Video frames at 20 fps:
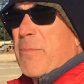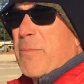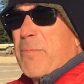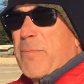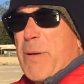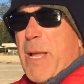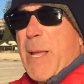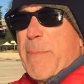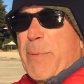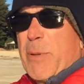
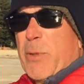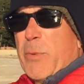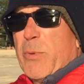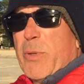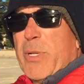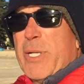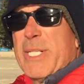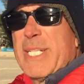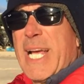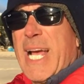People
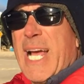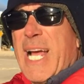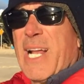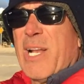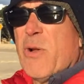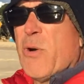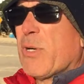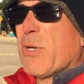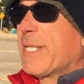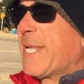would
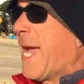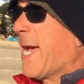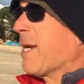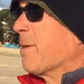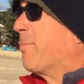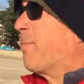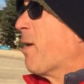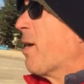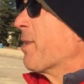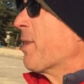look down
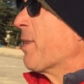upon